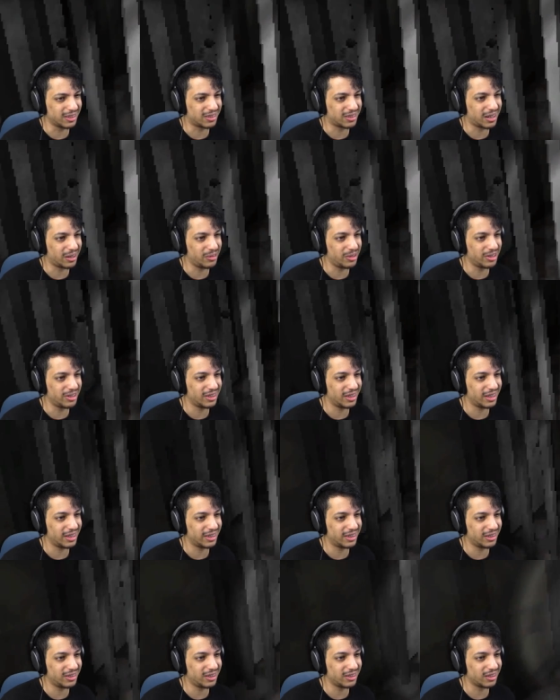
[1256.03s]
a
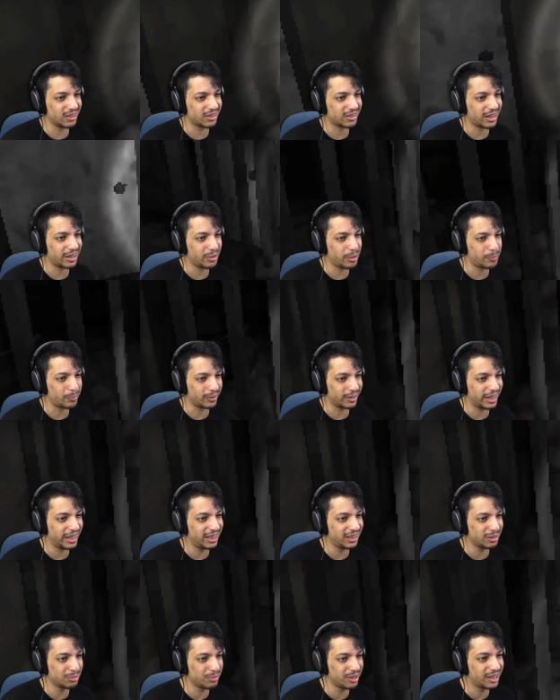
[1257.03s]
scary
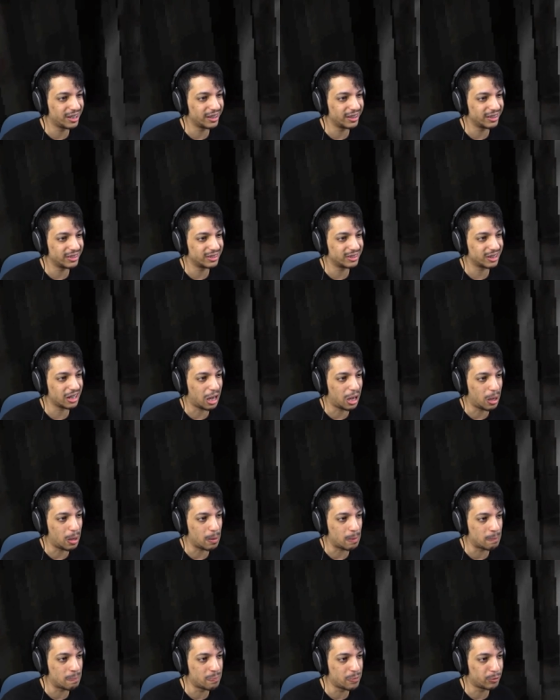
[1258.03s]
place because
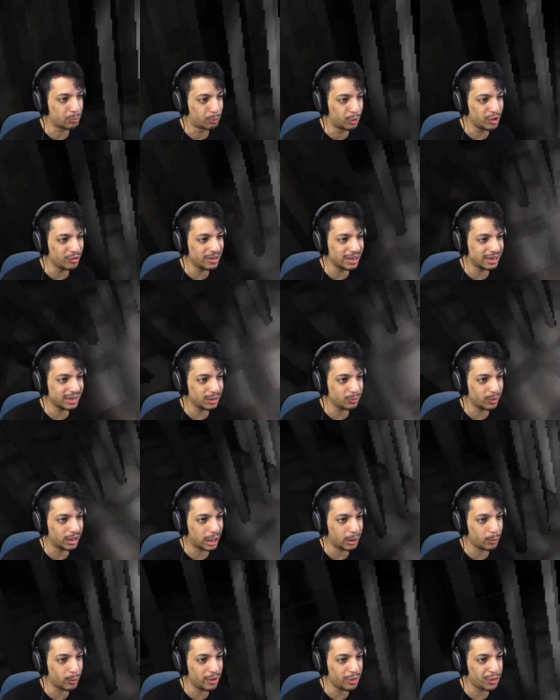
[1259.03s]
previously when
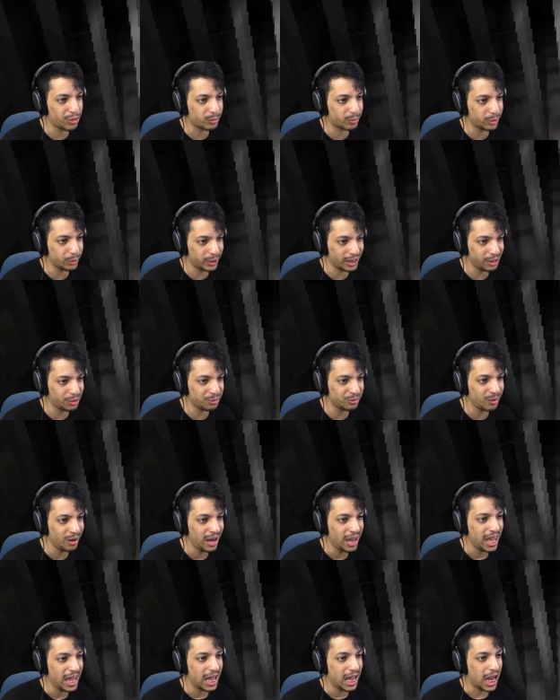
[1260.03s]
I went through here,
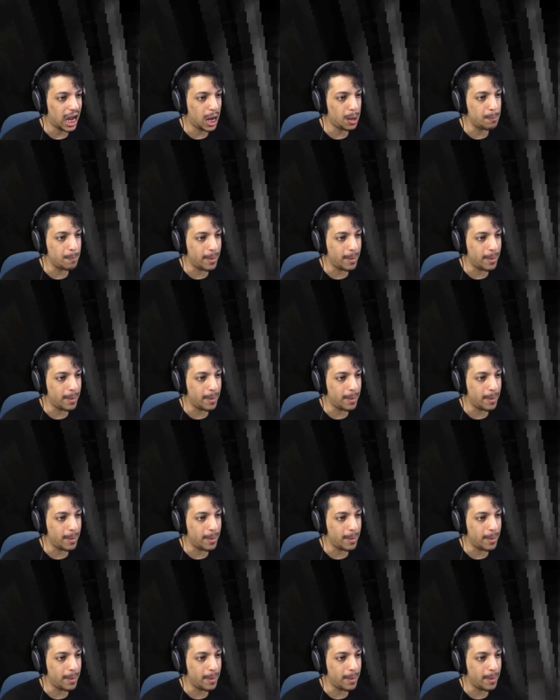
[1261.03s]
I